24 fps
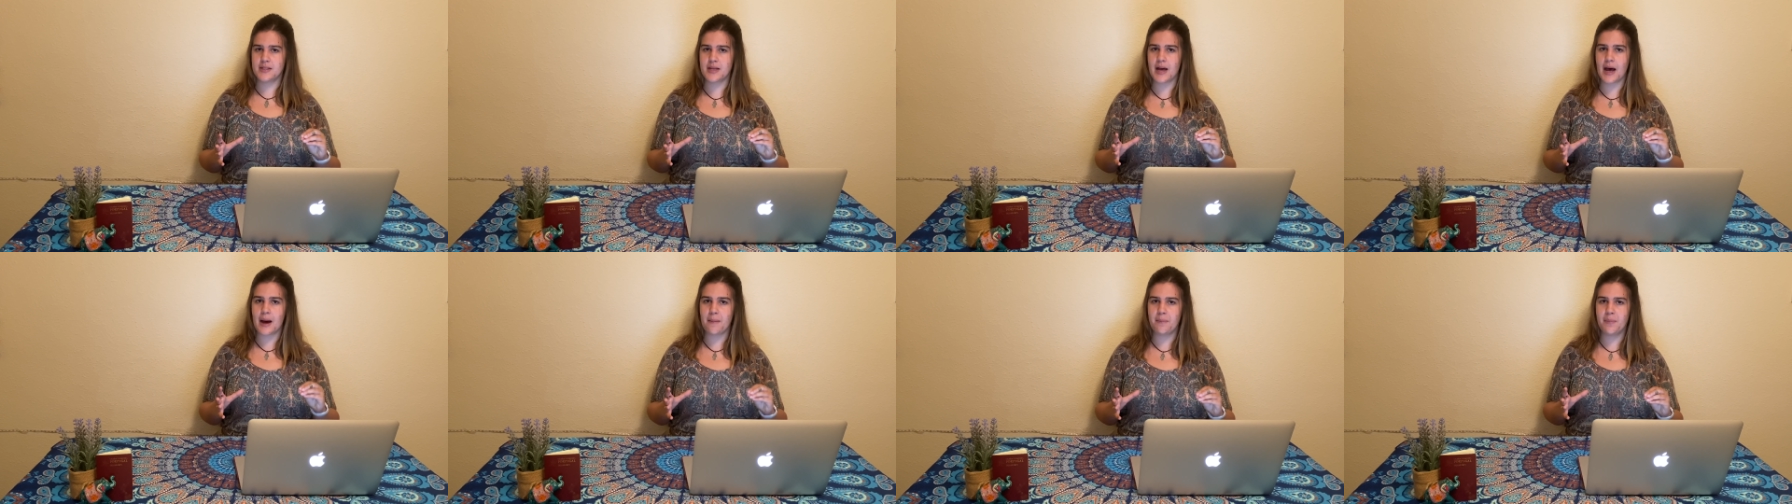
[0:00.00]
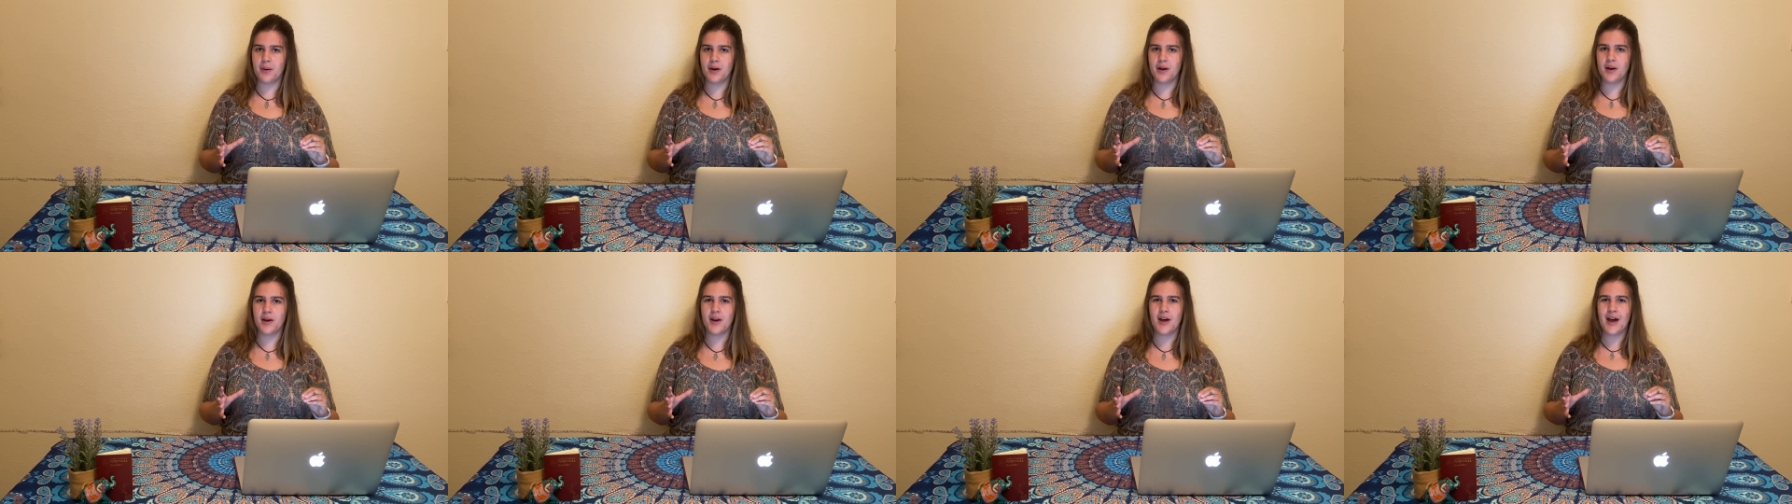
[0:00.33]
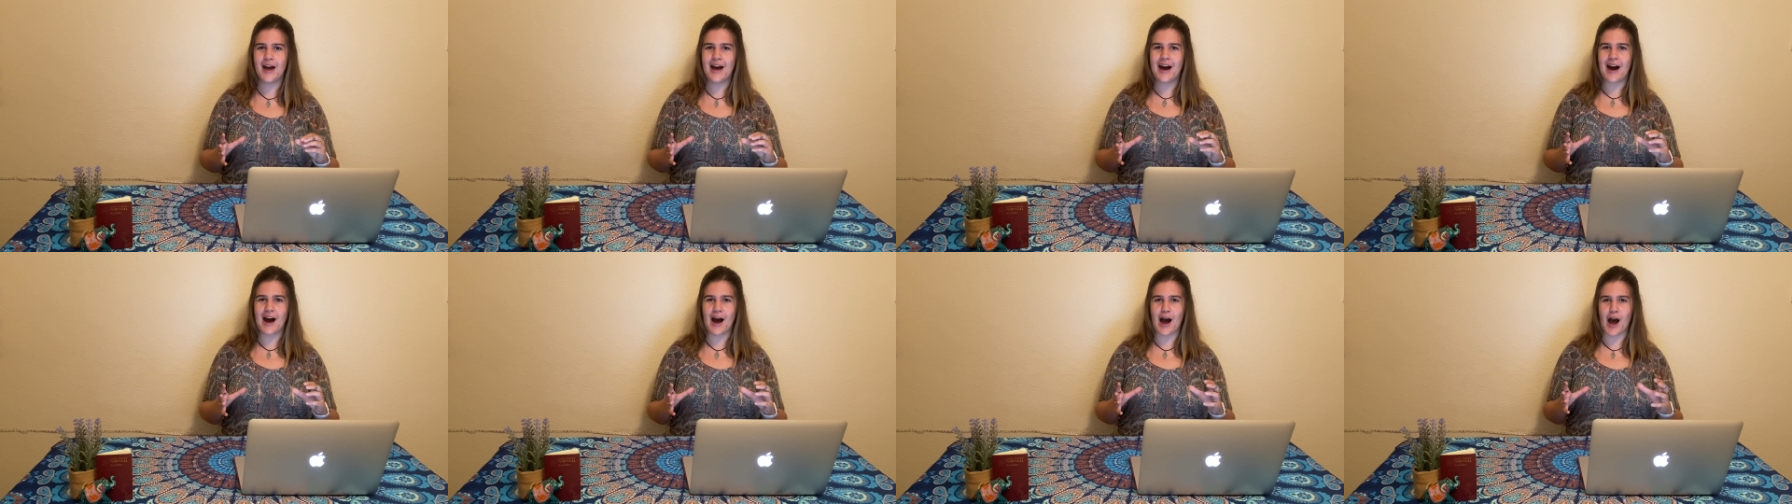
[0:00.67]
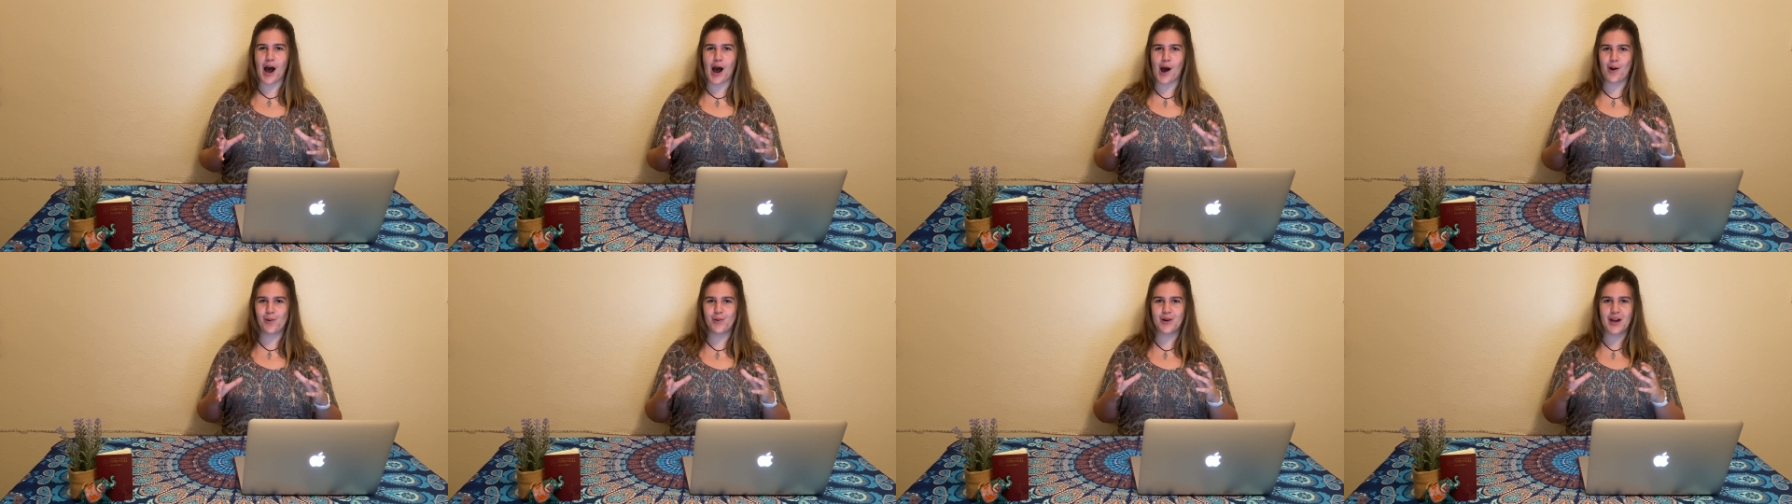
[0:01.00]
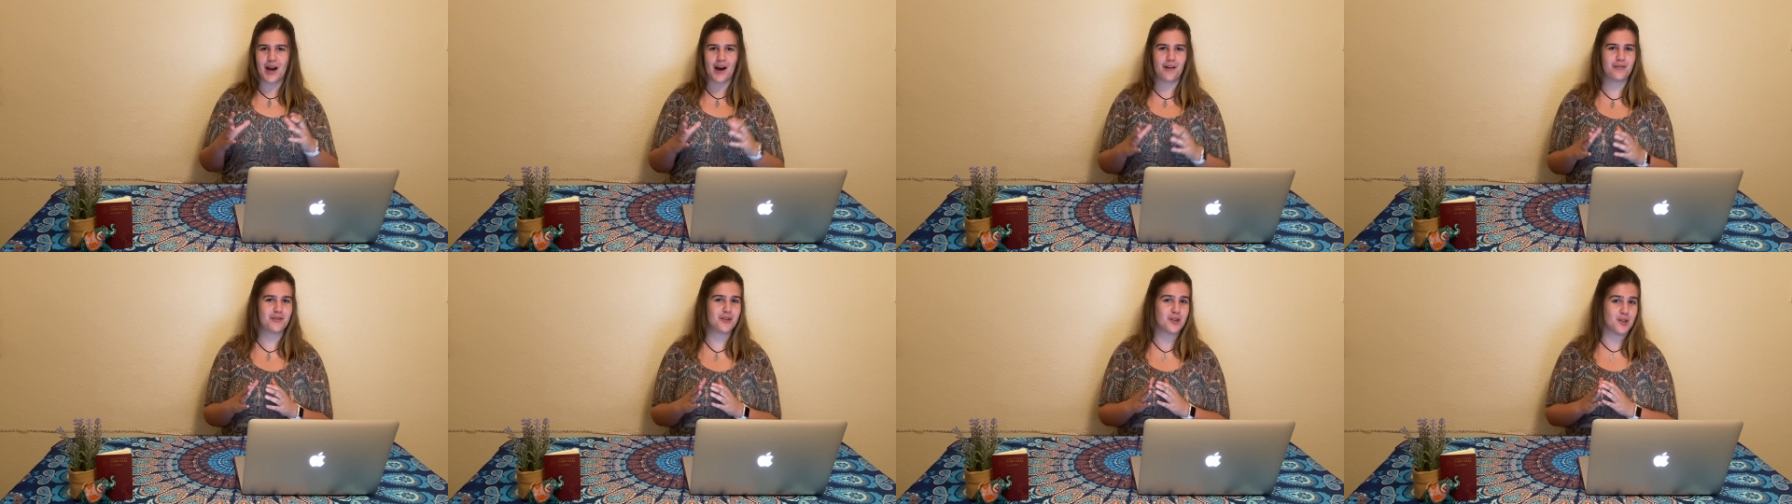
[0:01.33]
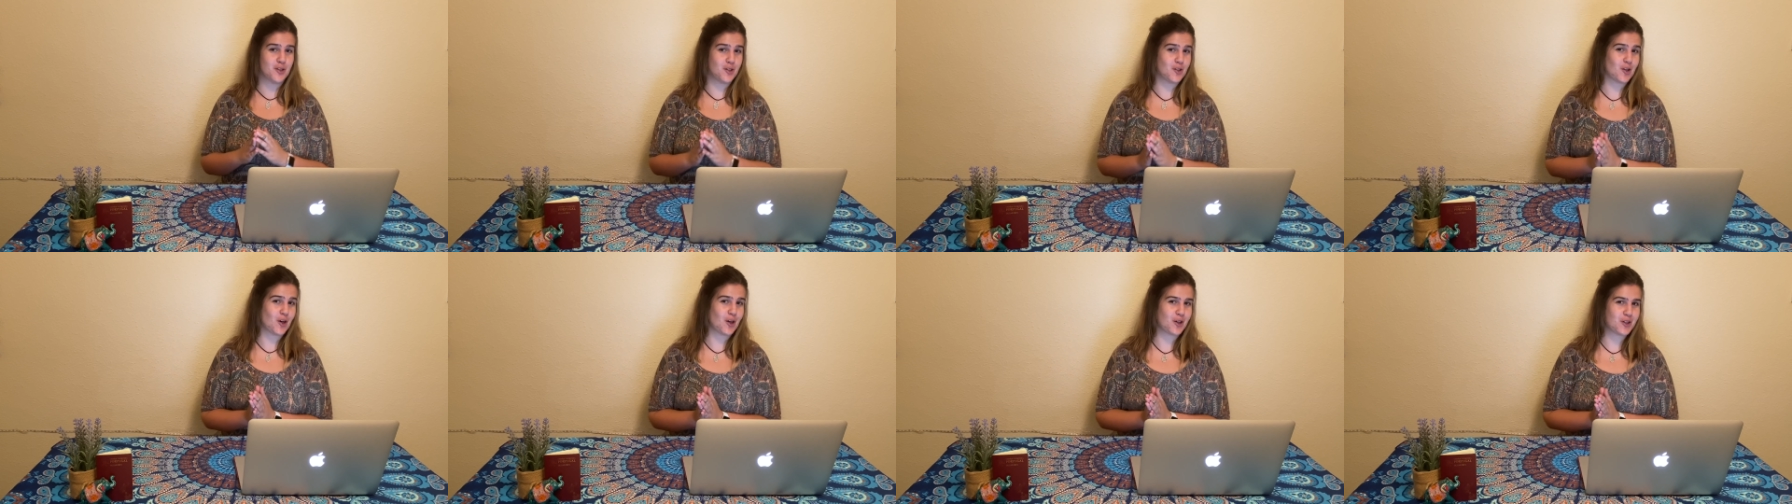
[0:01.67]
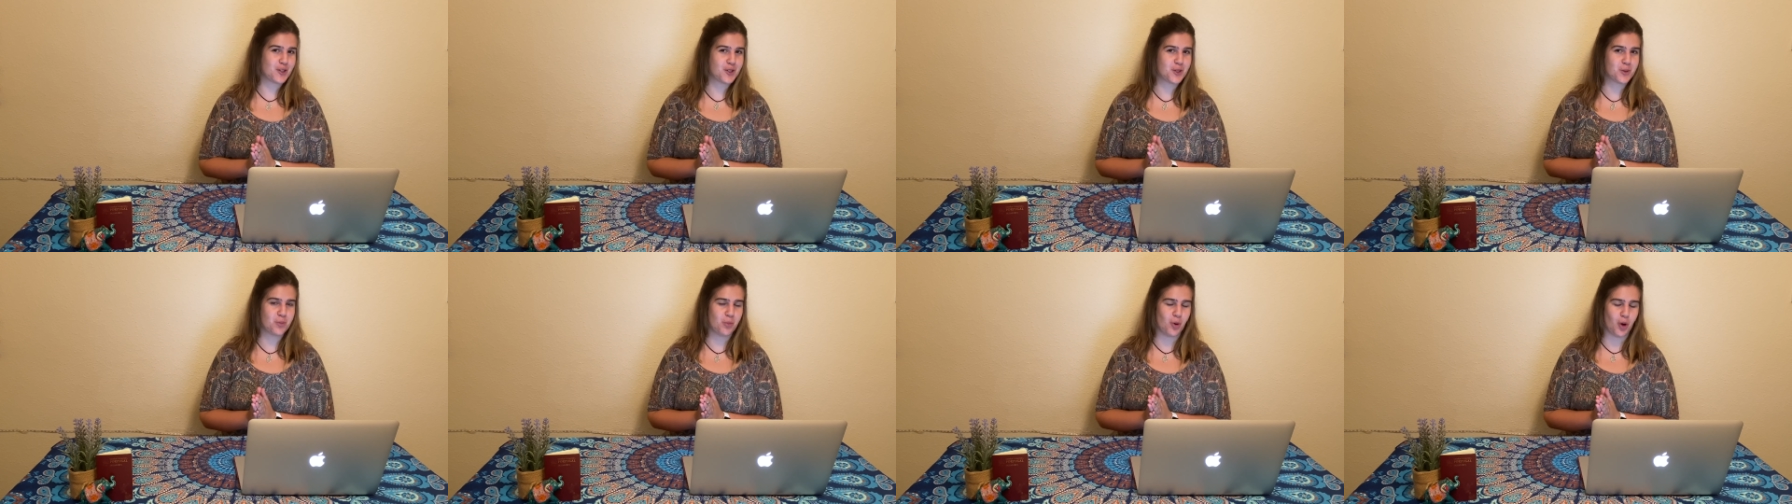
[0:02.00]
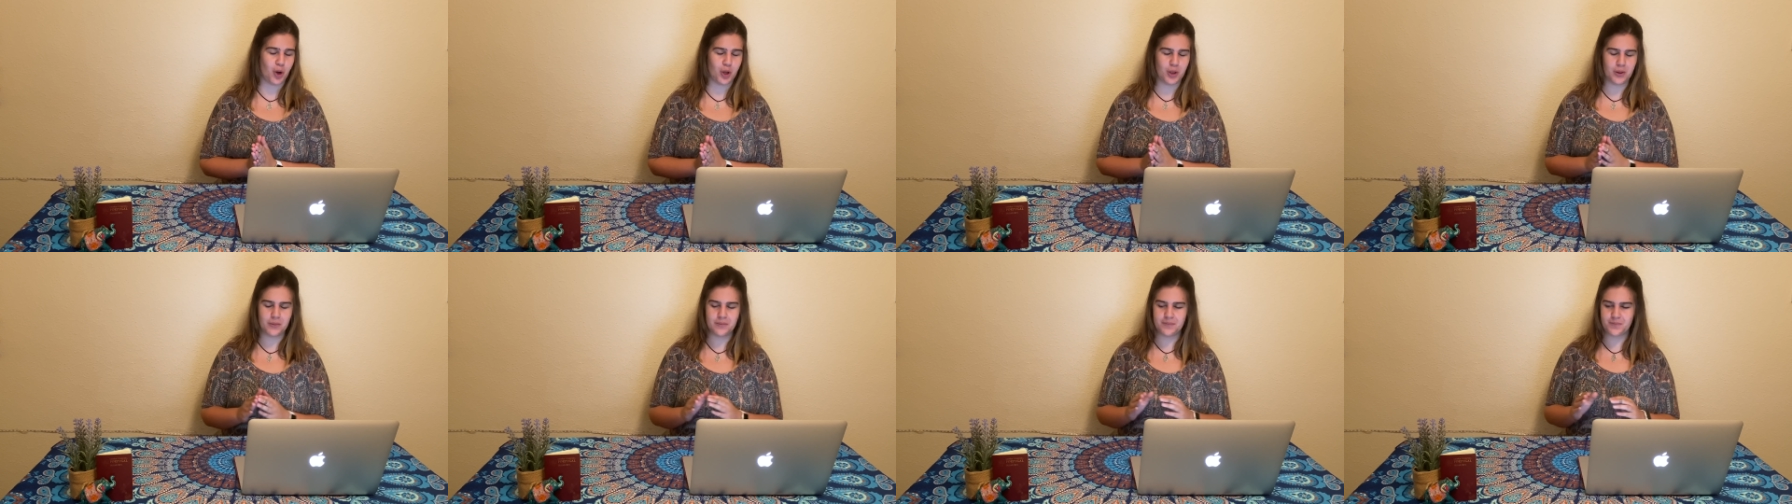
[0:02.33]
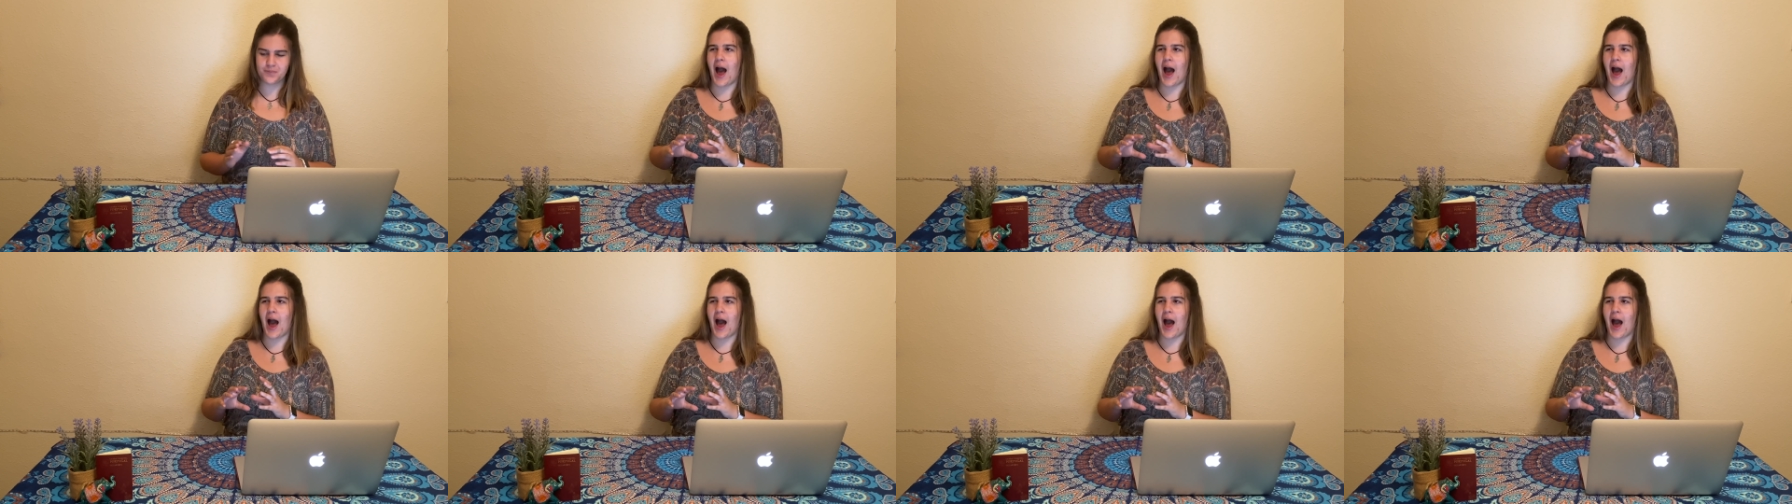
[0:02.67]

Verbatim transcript: happen, I would have to start small.